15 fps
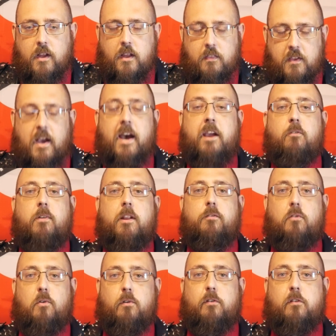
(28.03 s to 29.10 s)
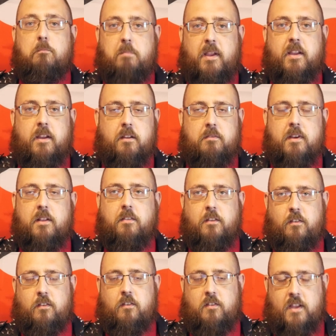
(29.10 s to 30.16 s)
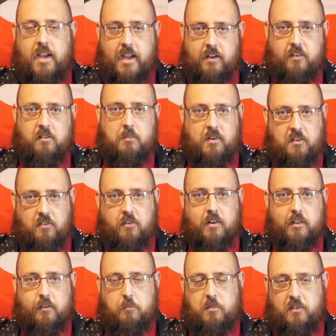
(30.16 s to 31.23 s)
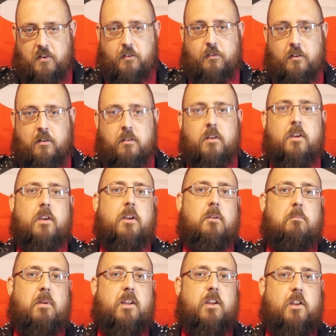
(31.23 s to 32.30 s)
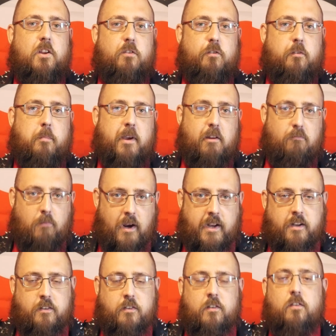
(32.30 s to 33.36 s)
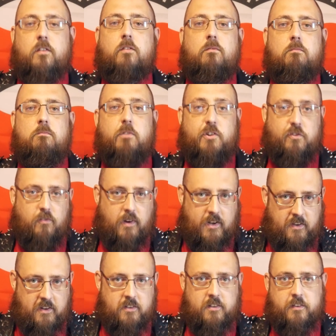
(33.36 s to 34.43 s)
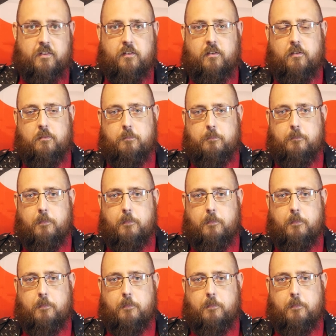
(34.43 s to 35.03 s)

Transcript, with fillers: The irony, of course, being that this is the anti-materialist position being used by rightists, which are idealists.